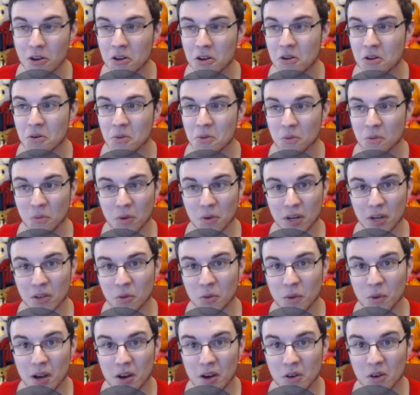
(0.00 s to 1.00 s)
run it
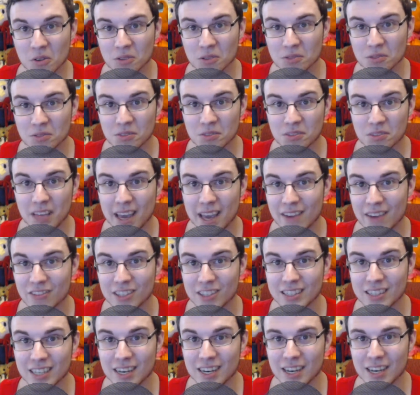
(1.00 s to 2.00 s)
well every
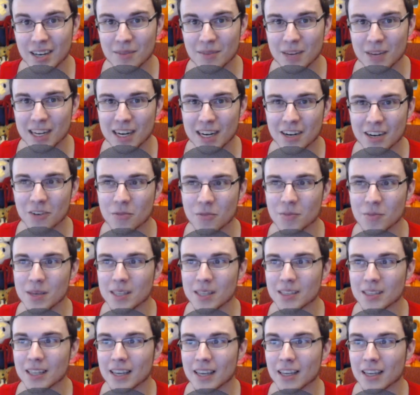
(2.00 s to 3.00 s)
time. And I don't
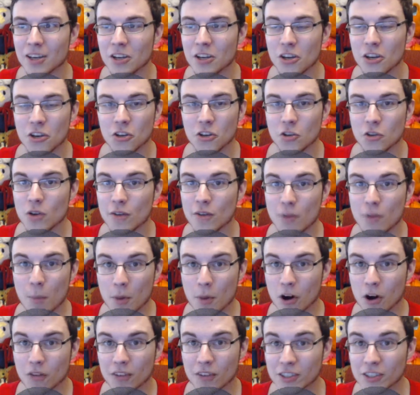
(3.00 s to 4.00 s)
mean like you have a
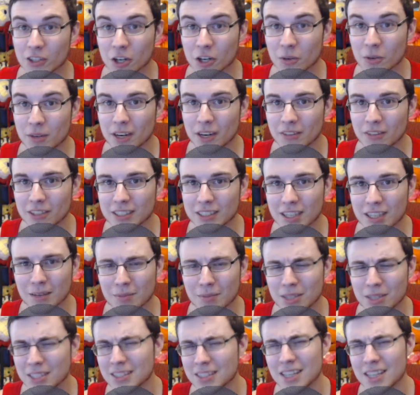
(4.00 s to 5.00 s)
perfect tournament every time,
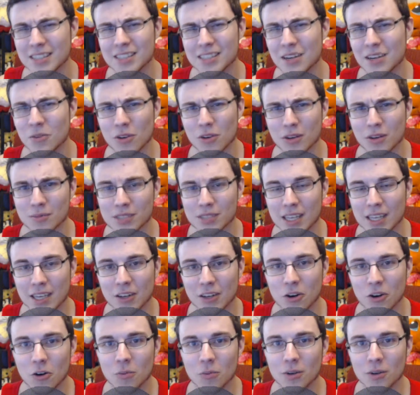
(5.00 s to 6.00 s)
because that's not what I'm saying at
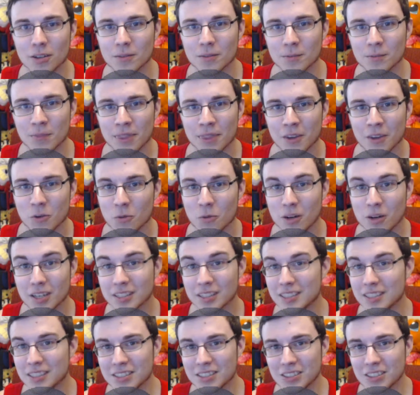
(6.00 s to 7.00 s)
all. But run a
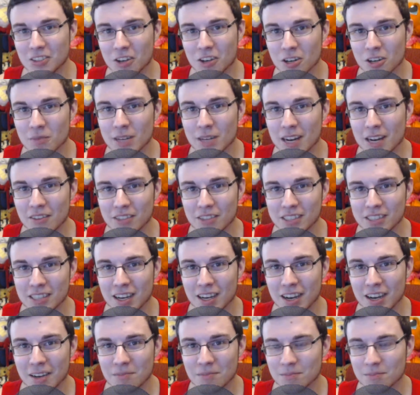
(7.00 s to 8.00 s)
decent tournament every
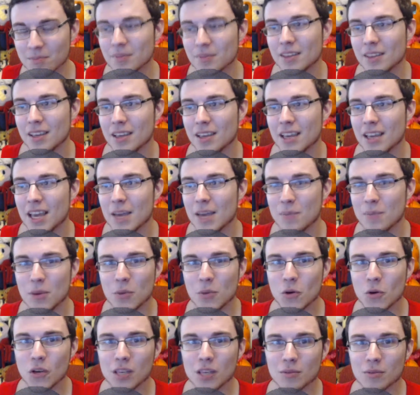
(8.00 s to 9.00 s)
time, and people
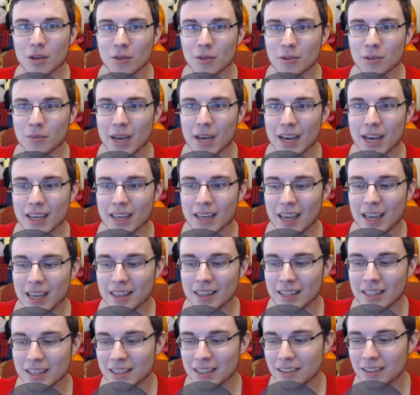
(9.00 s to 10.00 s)
will keep coming back. And
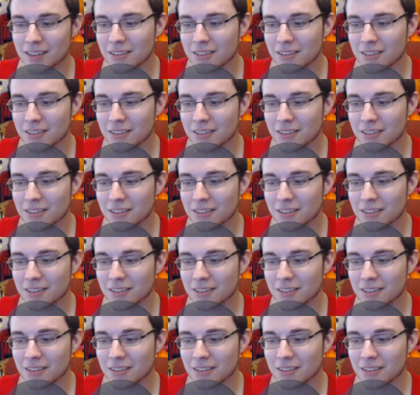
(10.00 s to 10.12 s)
then